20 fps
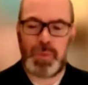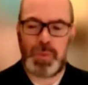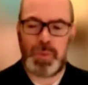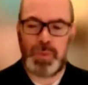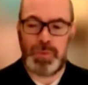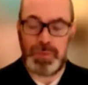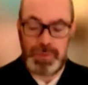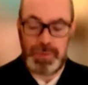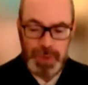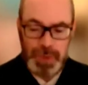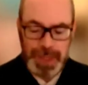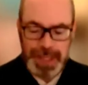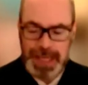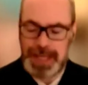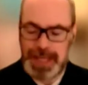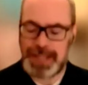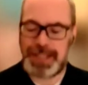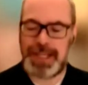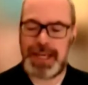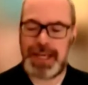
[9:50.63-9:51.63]
with
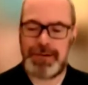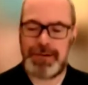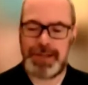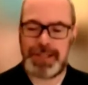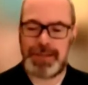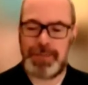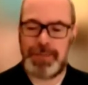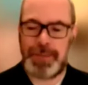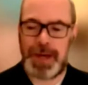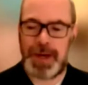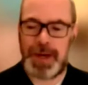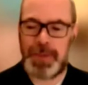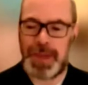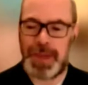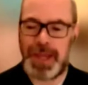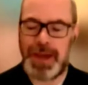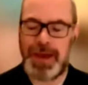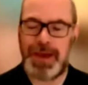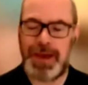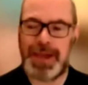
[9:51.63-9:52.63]
Acterys and Power
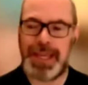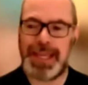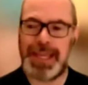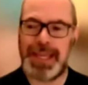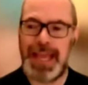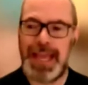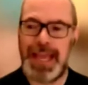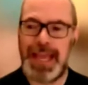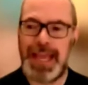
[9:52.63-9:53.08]
BI